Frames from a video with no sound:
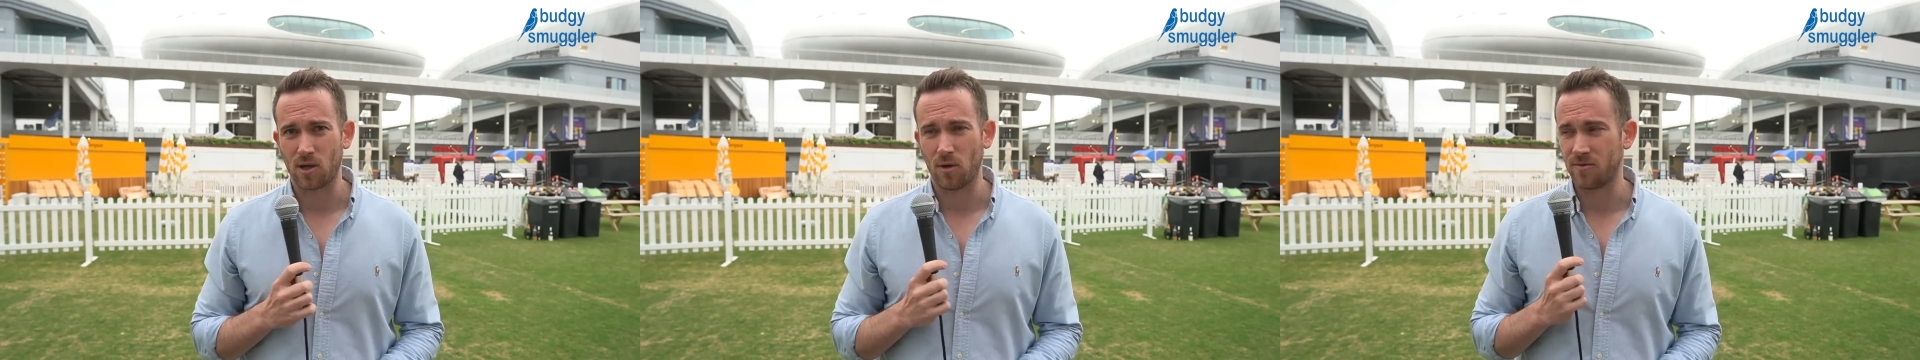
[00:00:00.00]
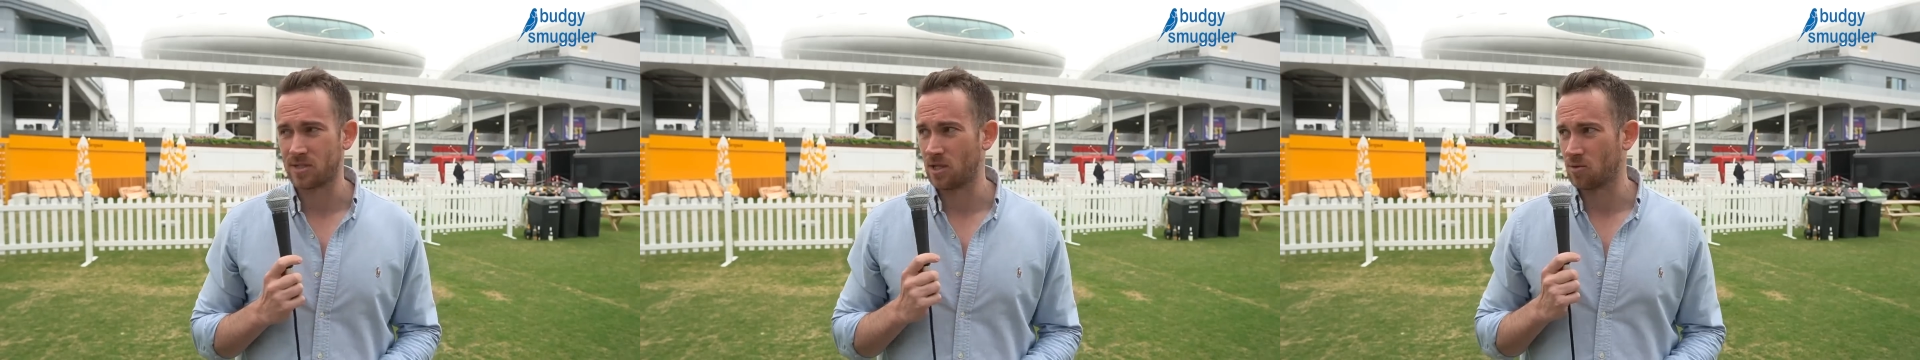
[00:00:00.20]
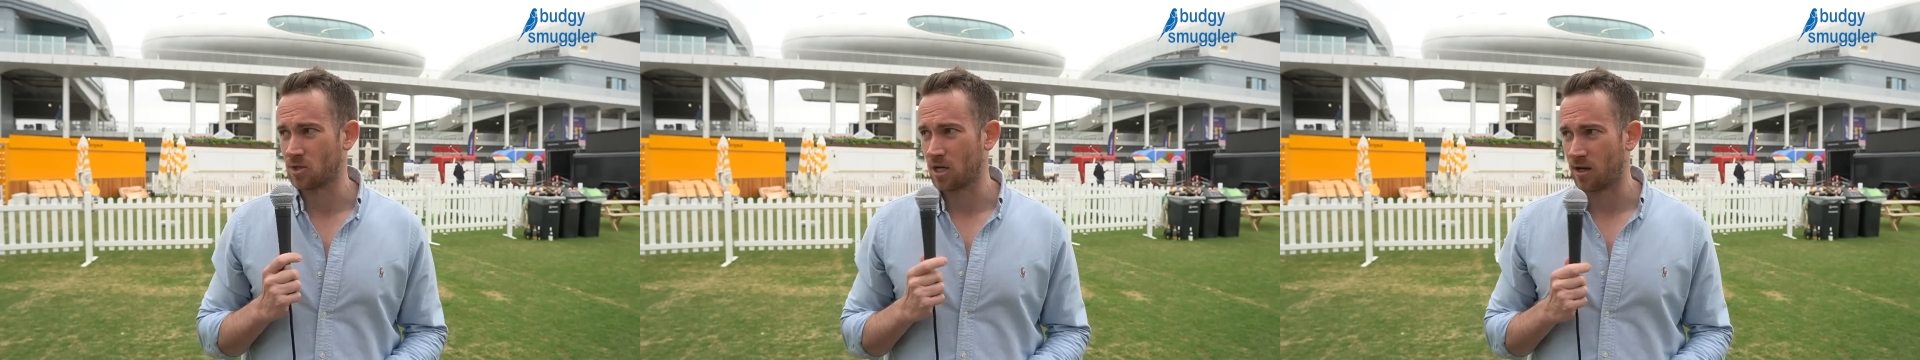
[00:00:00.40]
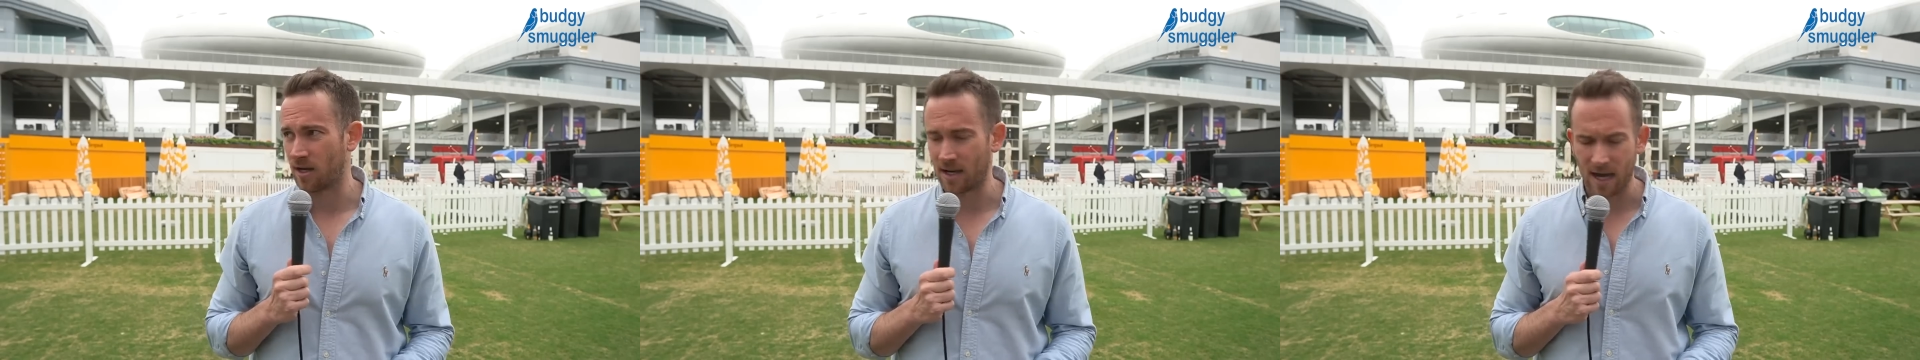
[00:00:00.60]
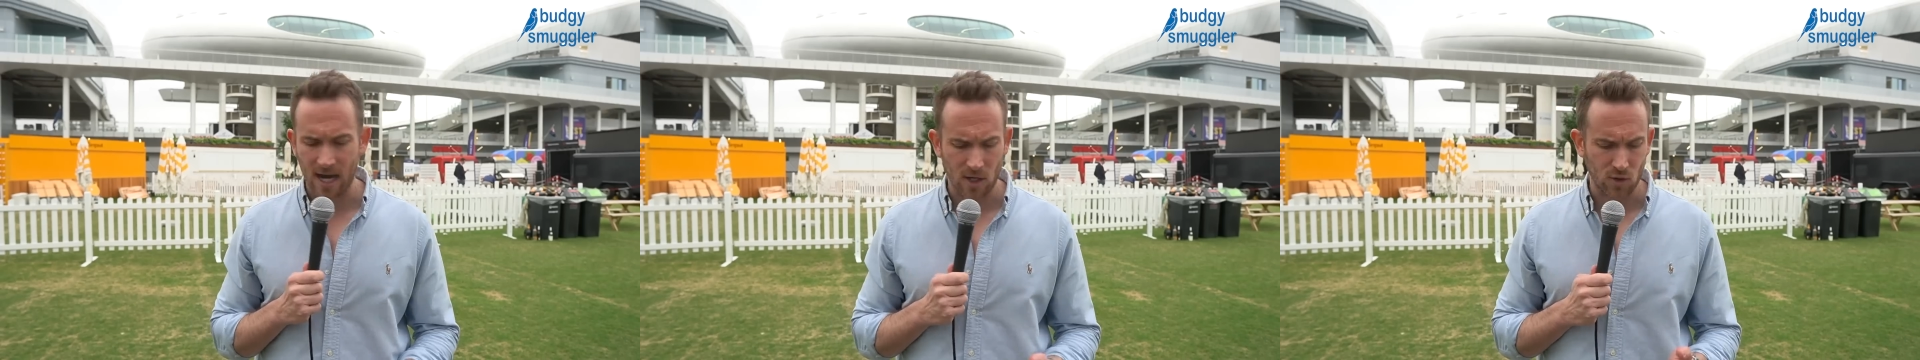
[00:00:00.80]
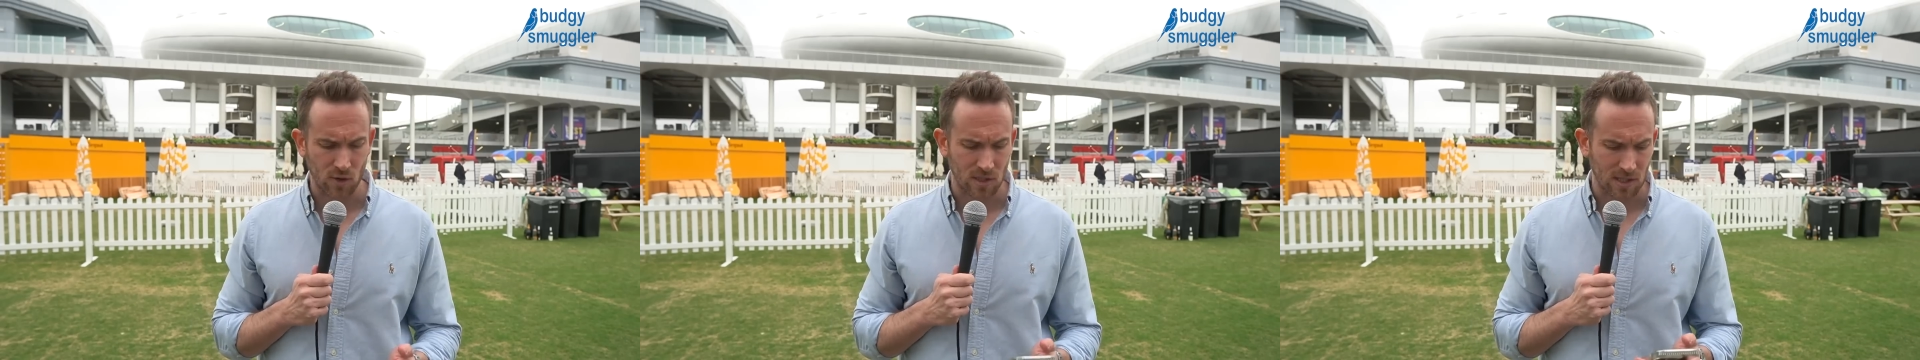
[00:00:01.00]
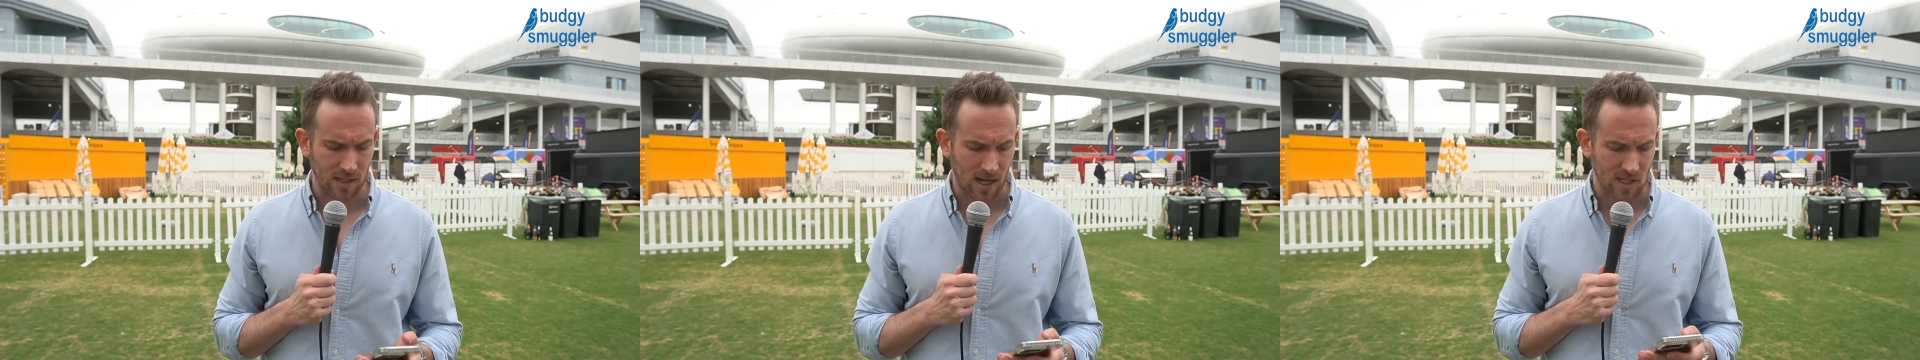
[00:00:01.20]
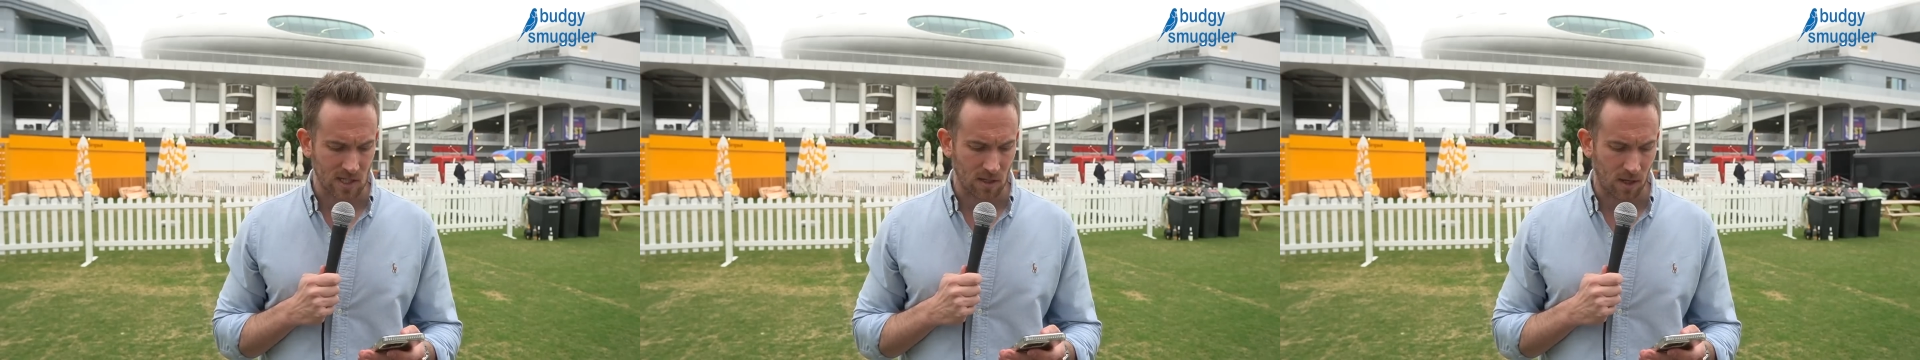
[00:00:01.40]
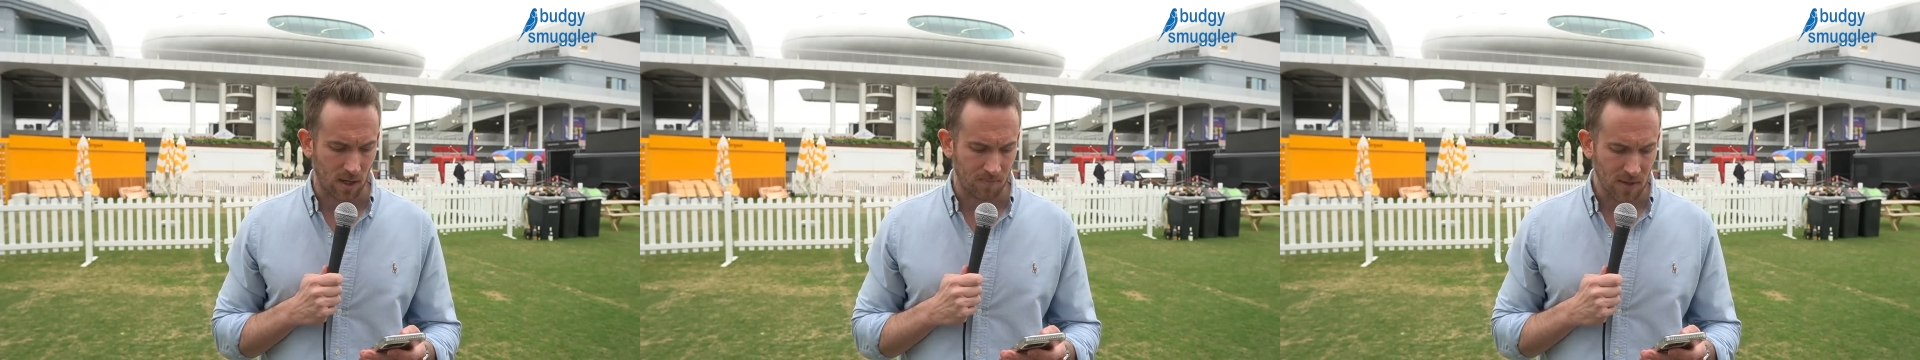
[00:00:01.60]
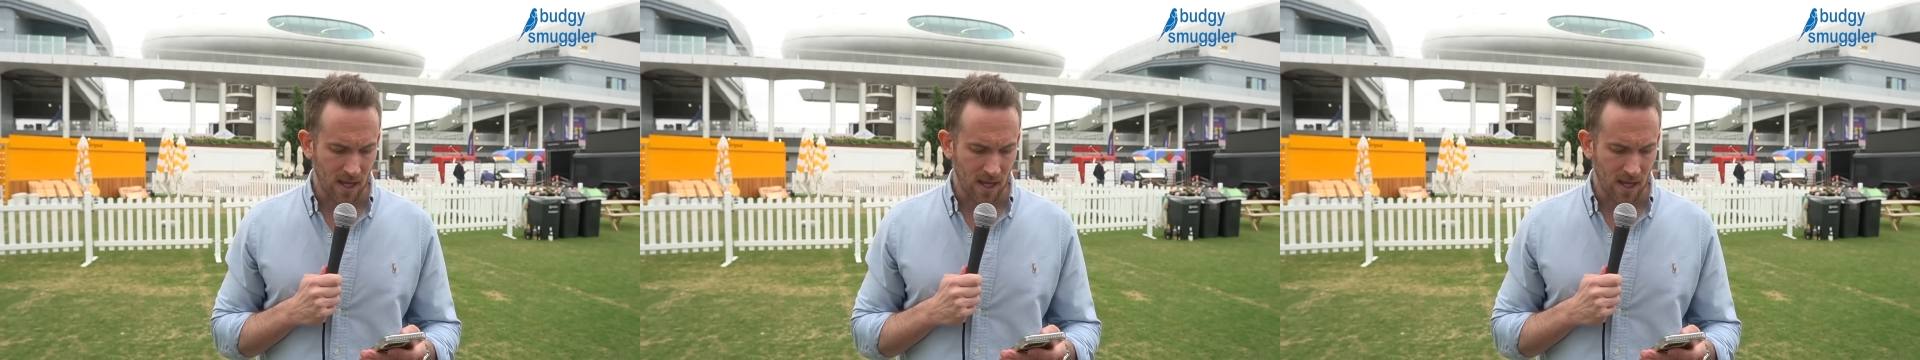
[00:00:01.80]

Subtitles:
who obviously was going at 100s last night.